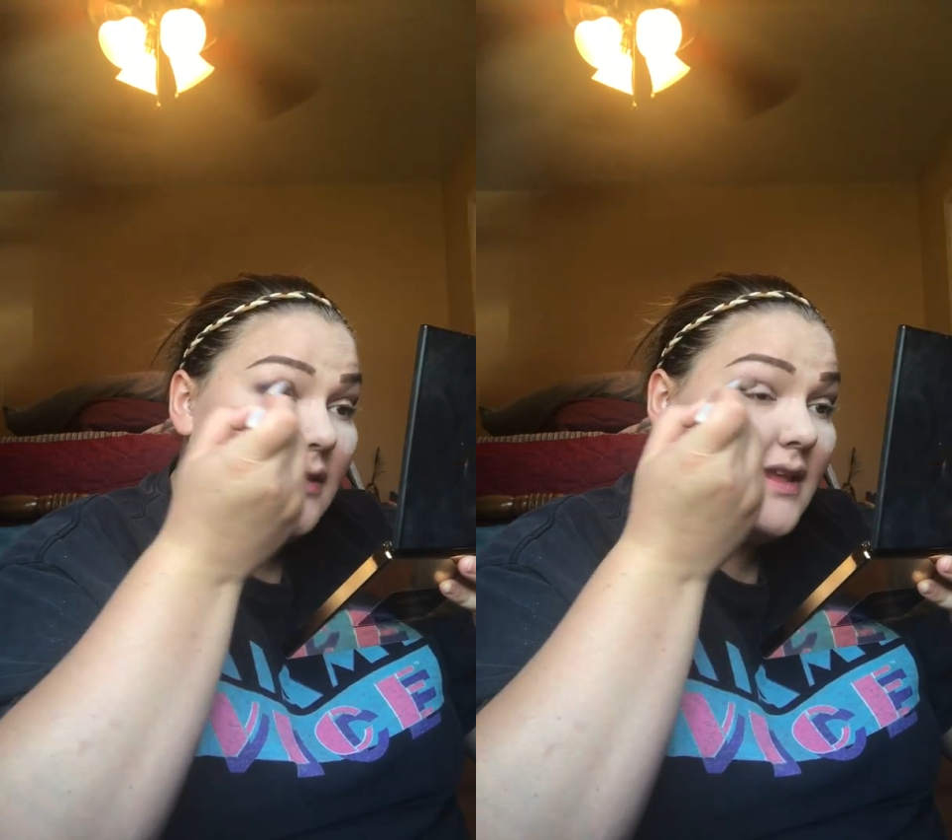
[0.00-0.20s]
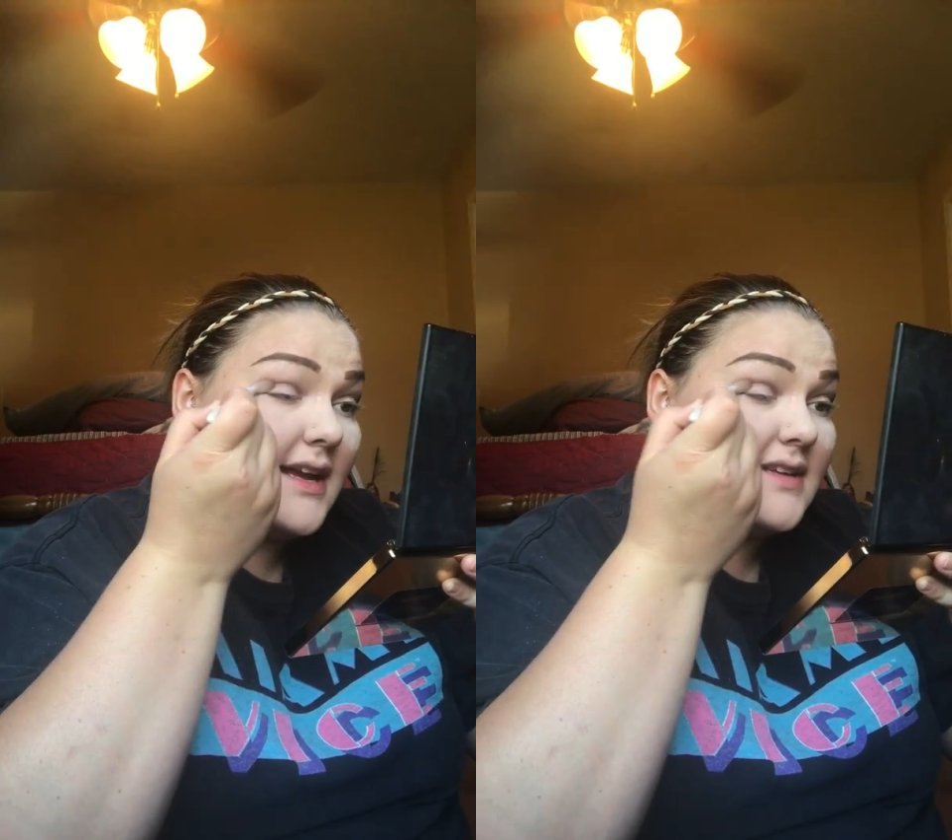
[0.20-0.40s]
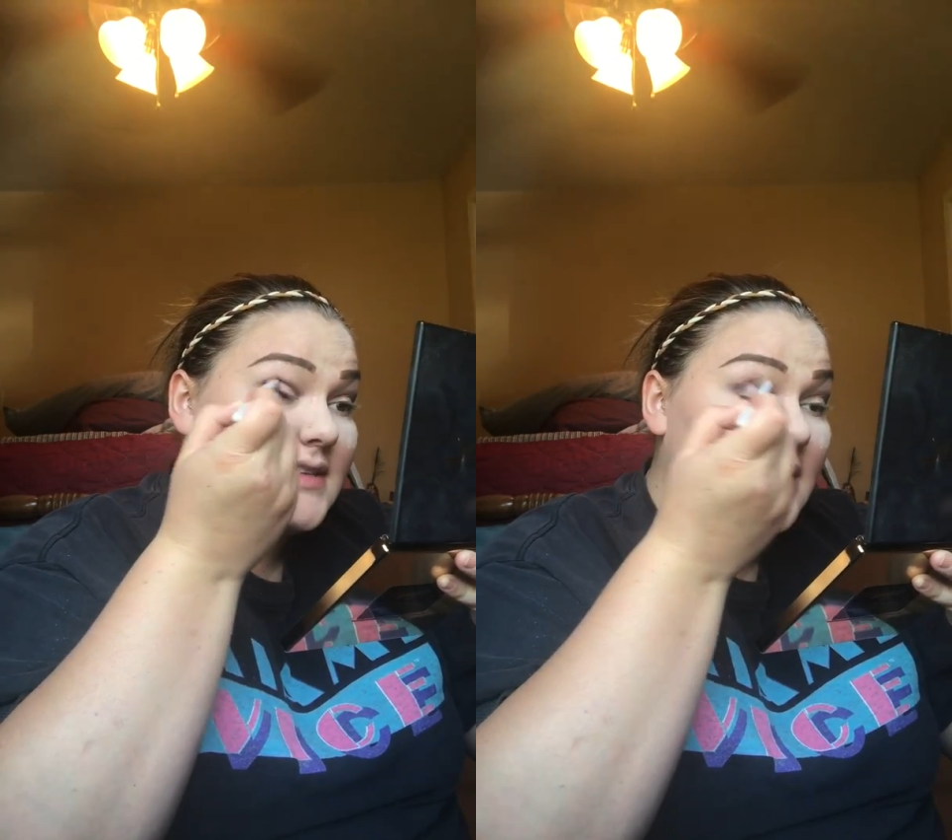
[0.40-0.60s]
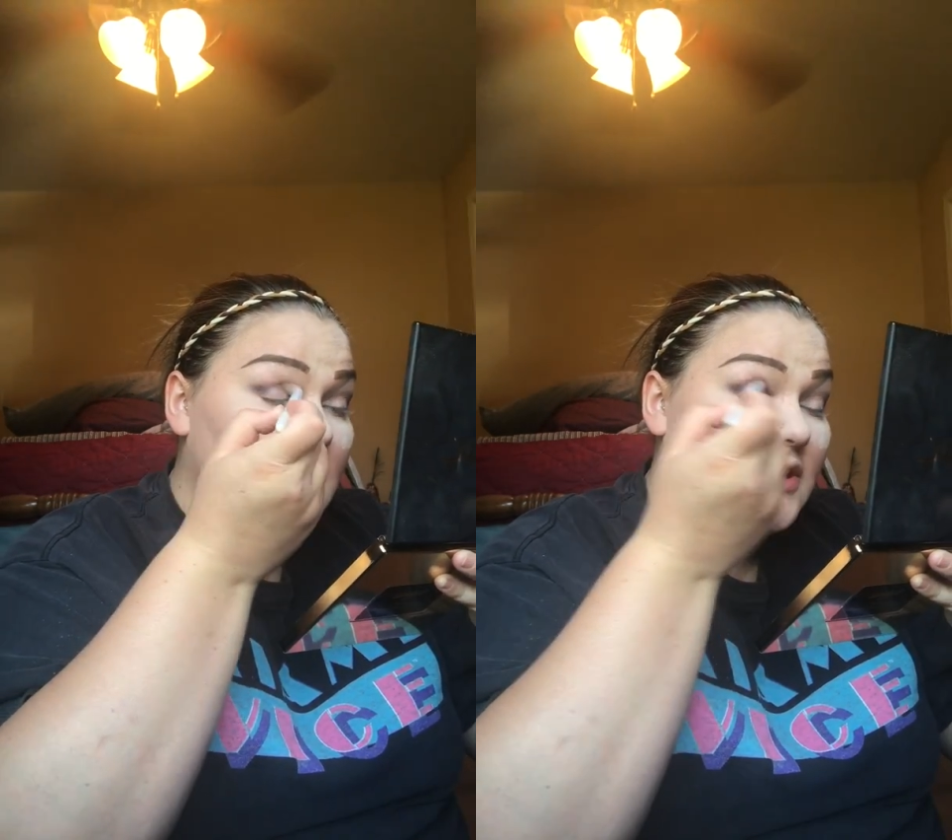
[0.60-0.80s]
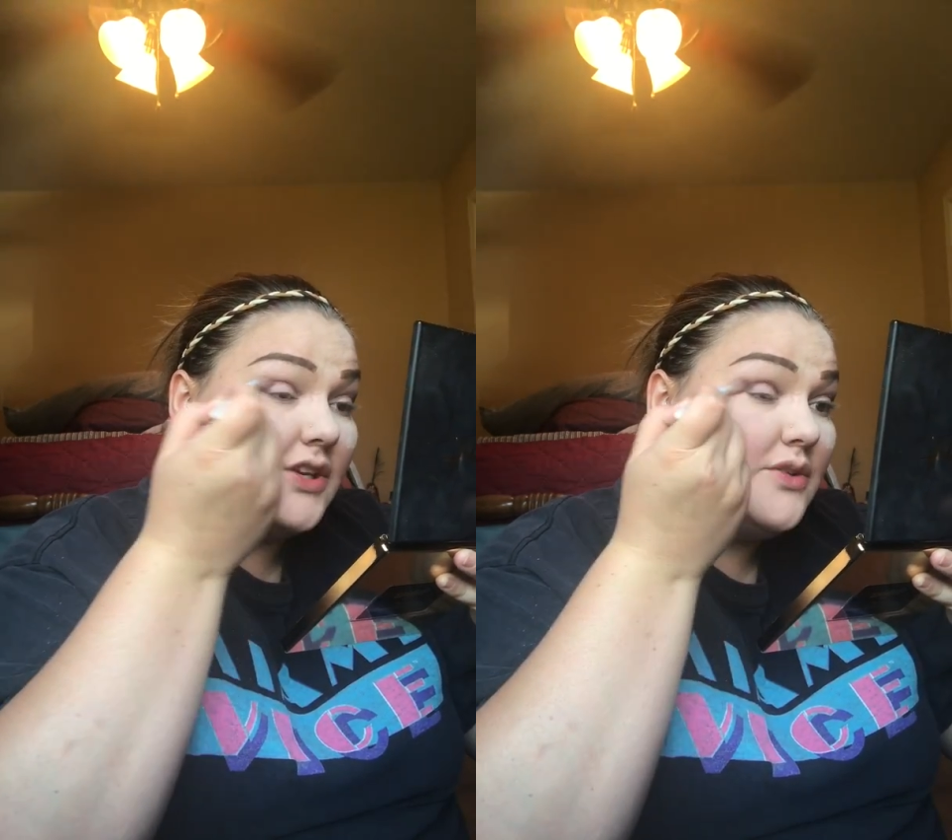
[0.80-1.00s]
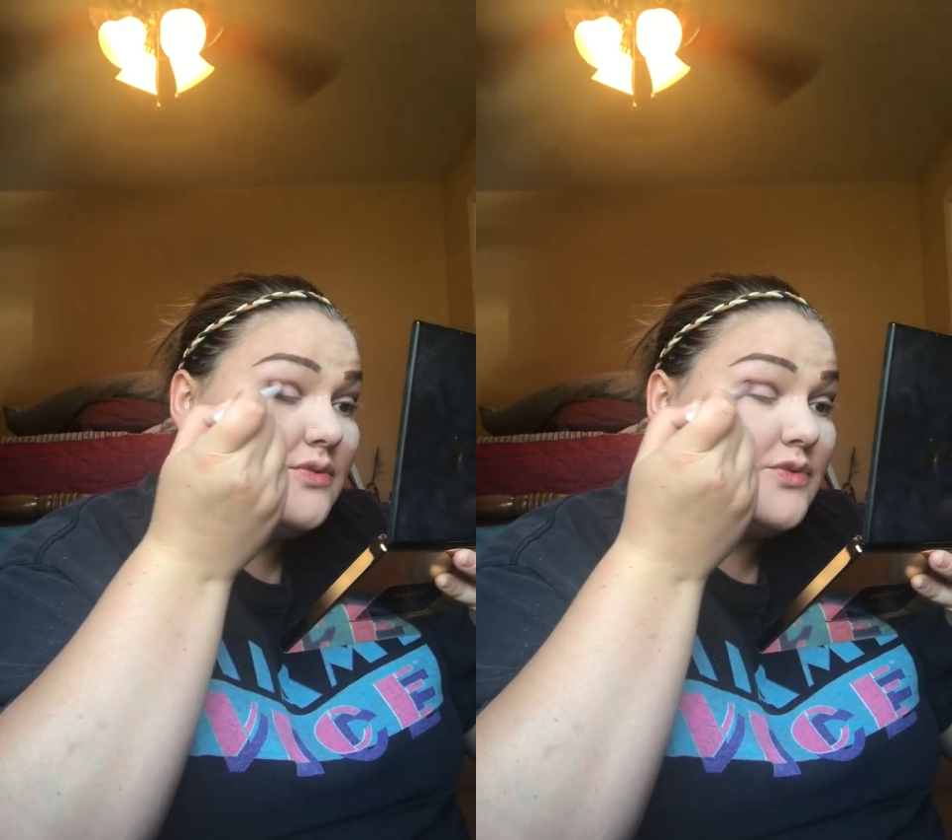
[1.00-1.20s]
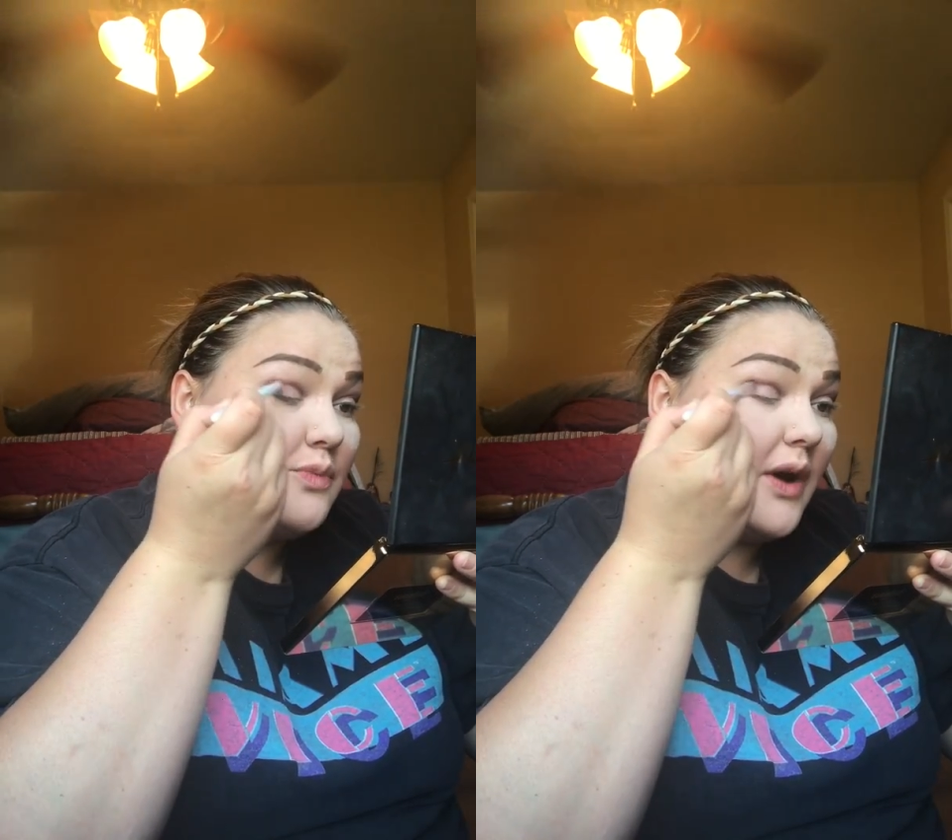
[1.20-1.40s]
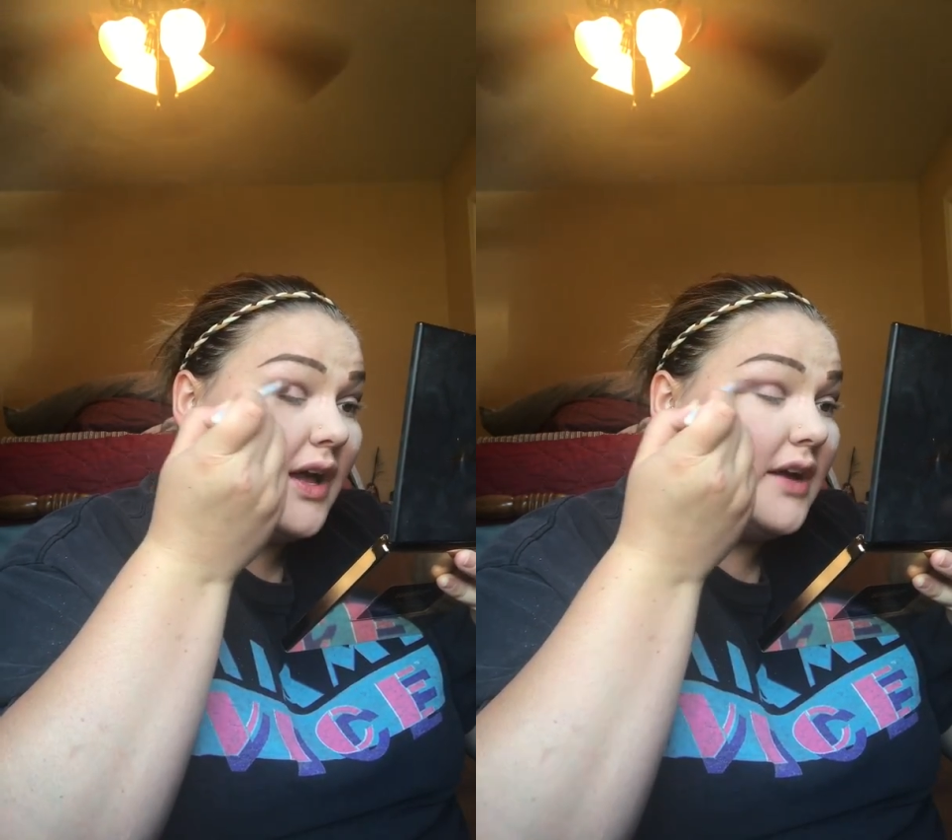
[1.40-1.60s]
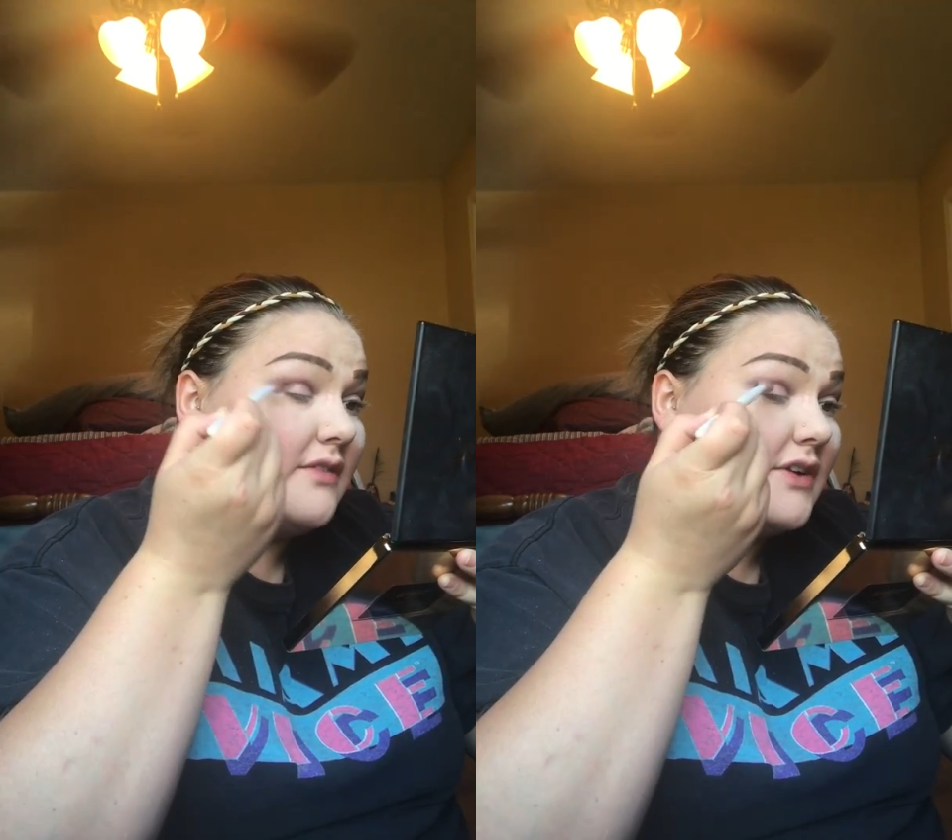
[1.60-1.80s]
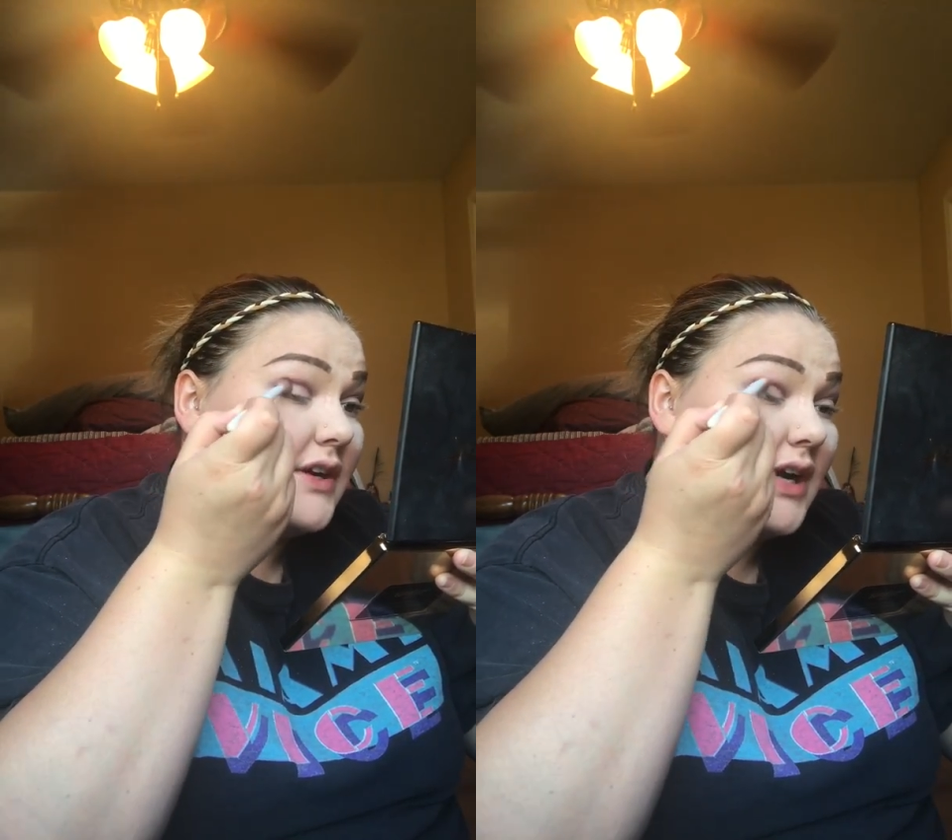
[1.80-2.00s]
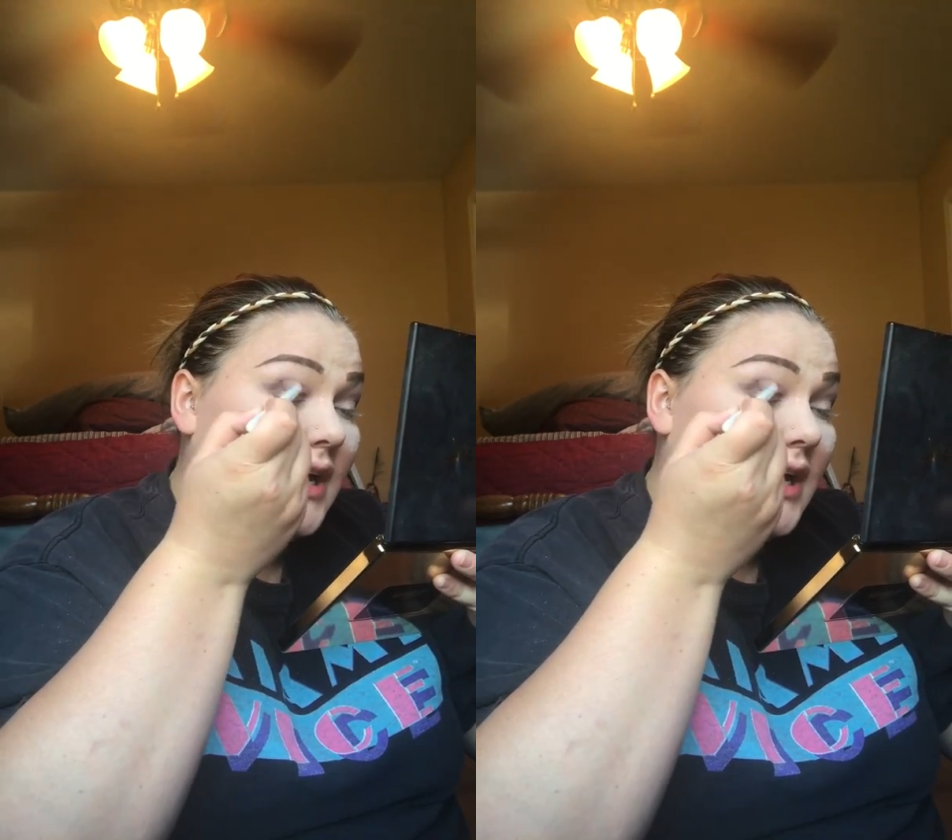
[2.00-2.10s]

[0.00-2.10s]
Like I said, use whatever